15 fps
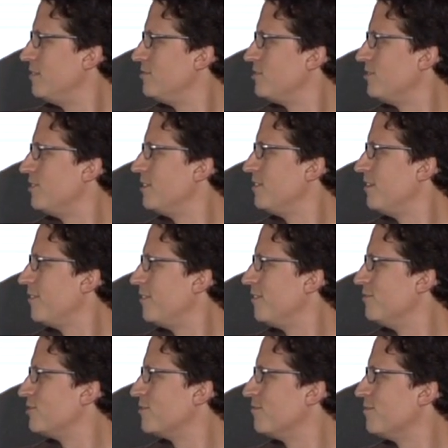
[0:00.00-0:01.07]
Sorry, I thought
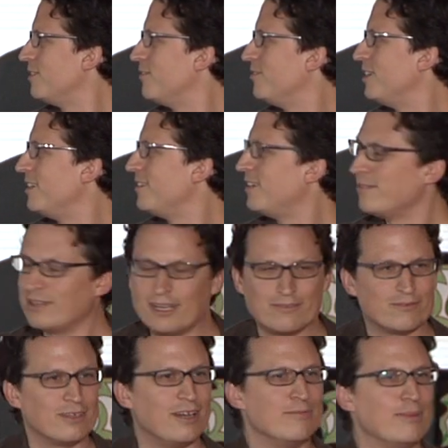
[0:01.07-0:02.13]
it was right away.
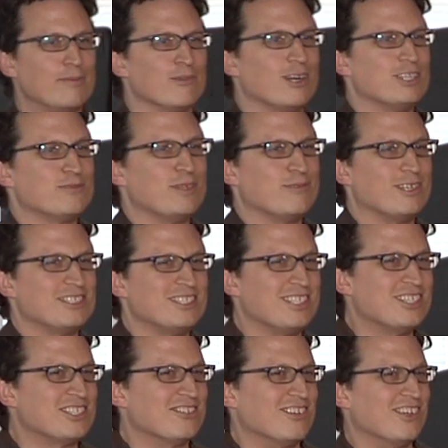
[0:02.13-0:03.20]
I've memorized my
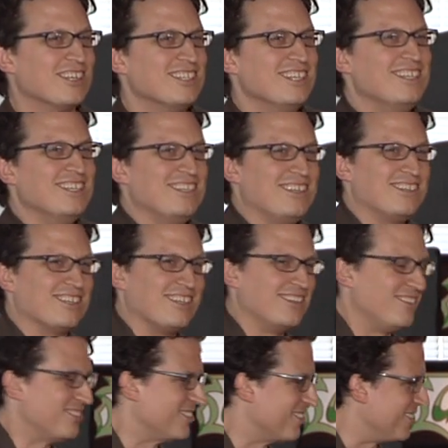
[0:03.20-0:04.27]
presentation wrong. Okay,
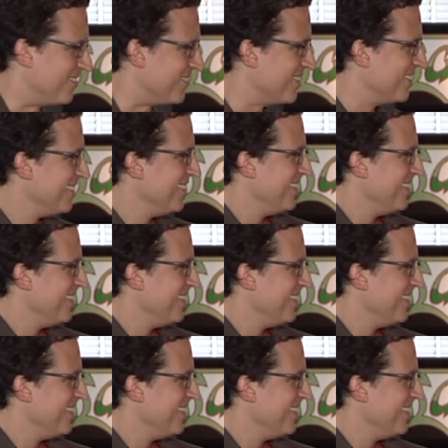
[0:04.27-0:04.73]
I'll start over.